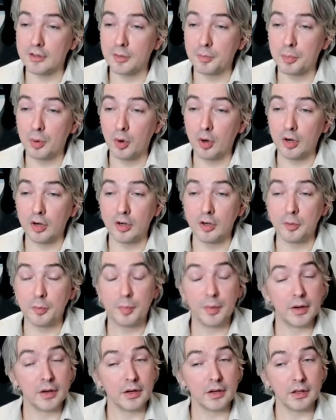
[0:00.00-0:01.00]
important
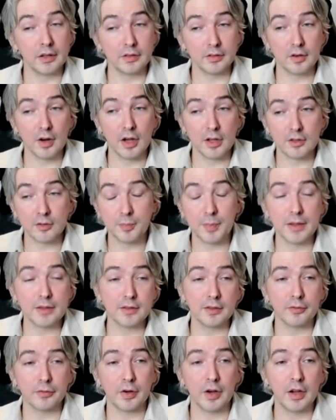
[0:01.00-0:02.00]
but is not
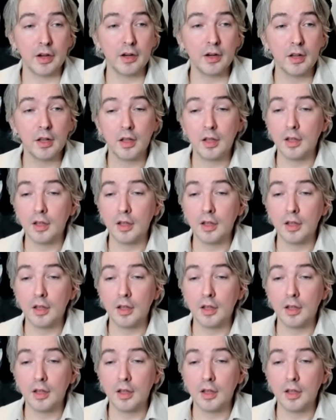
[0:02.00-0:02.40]
specified,